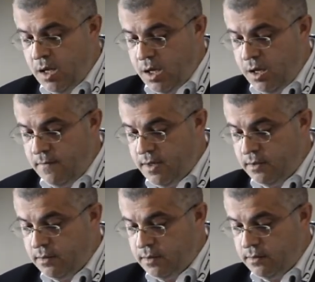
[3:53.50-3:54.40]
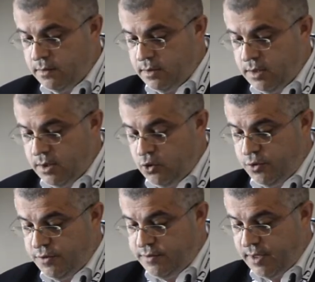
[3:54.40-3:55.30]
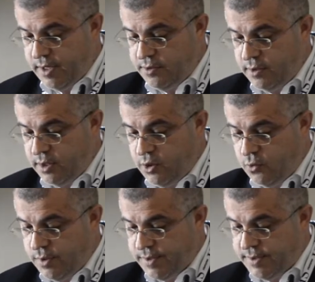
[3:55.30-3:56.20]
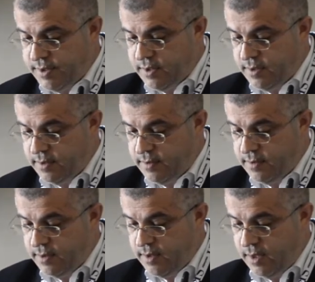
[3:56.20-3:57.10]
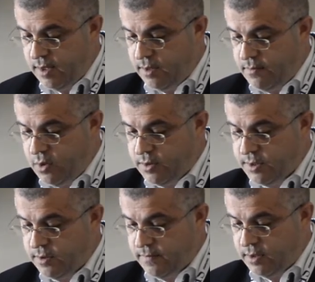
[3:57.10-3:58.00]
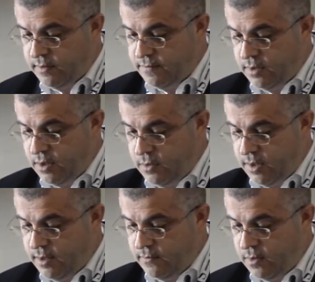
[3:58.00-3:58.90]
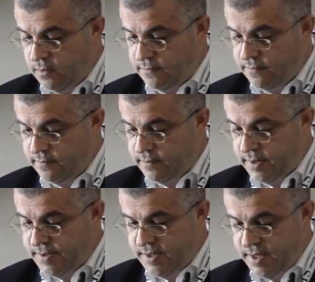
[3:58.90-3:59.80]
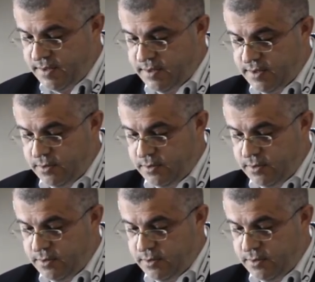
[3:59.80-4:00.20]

even to the traitor Judas and the most wonderfully looking wolf that seeks